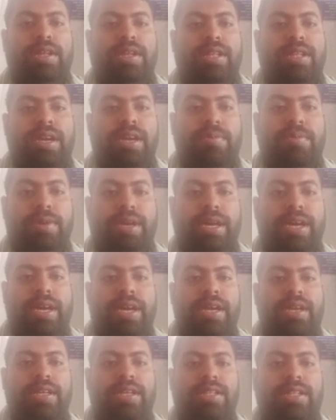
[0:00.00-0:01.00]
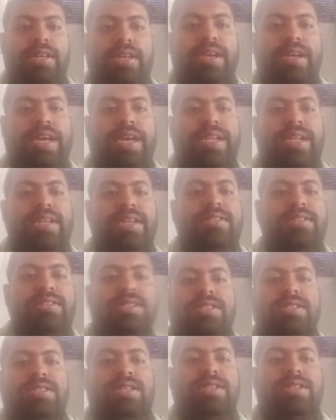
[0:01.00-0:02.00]
that began in the
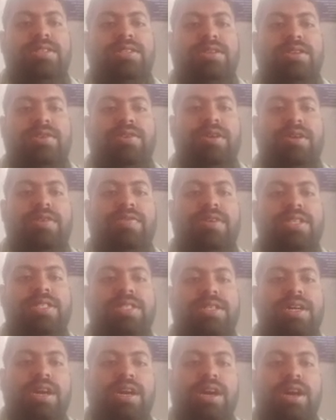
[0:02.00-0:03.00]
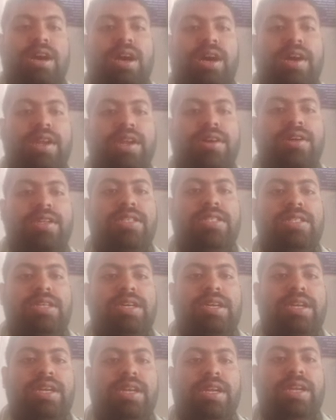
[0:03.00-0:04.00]
1960s, during which agriculture
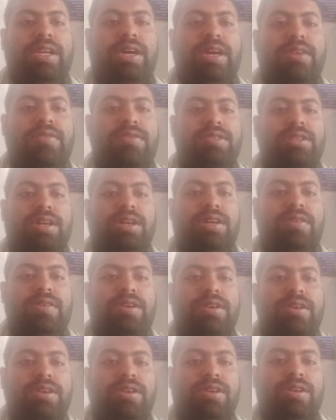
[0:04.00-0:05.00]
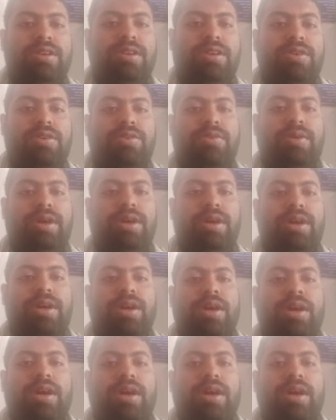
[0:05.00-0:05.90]
in India it was converted into a